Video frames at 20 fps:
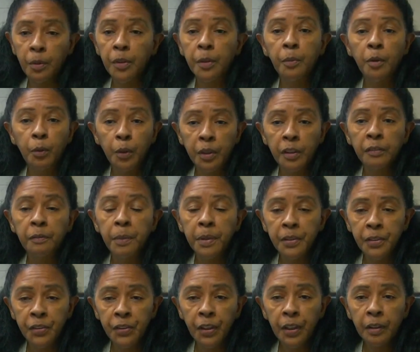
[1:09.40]
of them already have
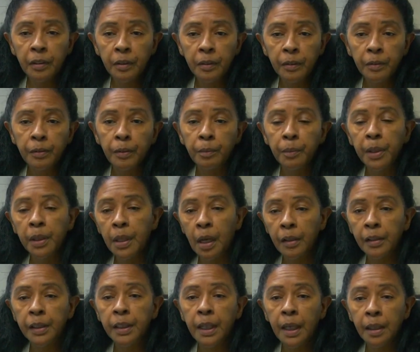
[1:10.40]
been sick from being
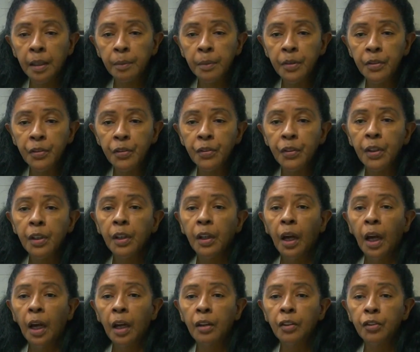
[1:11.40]
out in the elements.
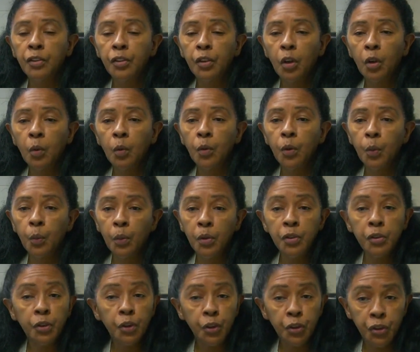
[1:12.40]
And so the
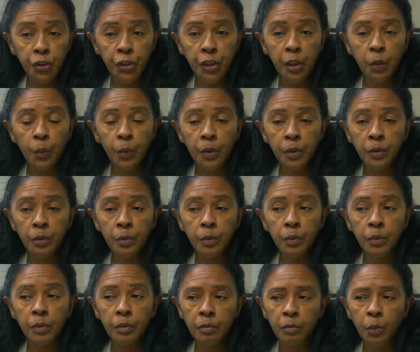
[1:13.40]
ones that are sick,
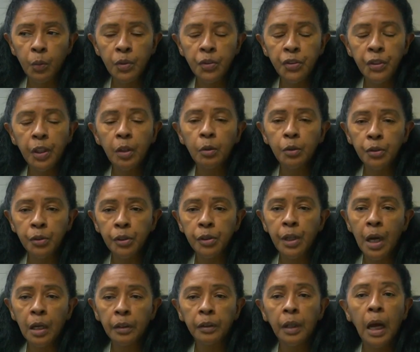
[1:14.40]
when once they go to the
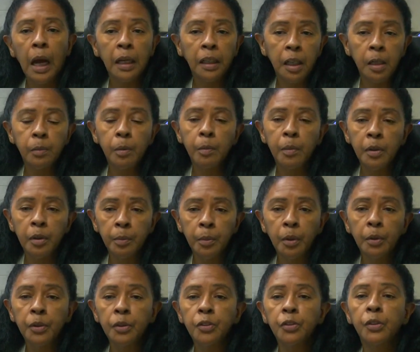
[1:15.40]
doctor, I keep them in the
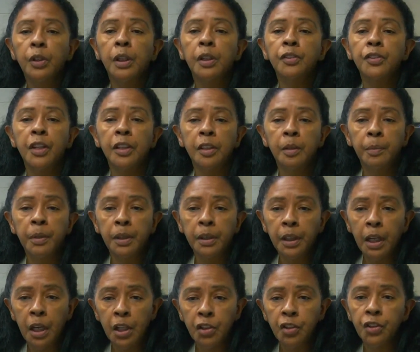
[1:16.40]
building so they can take their
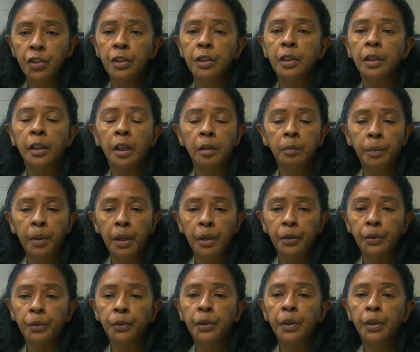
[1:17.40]
medication and get better.